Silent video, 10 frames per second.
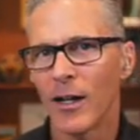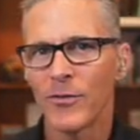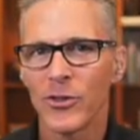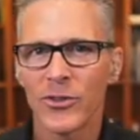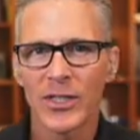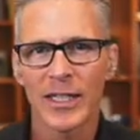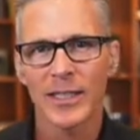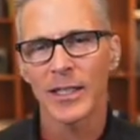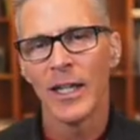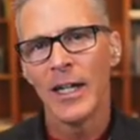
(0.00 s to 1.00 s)
used
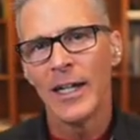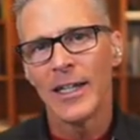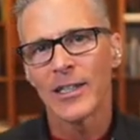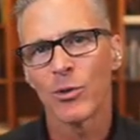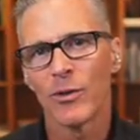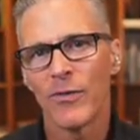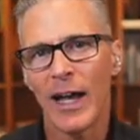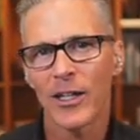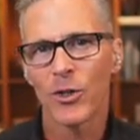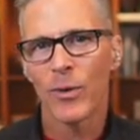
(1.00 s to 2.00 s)
this to
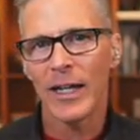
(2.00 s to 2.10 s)
evaluate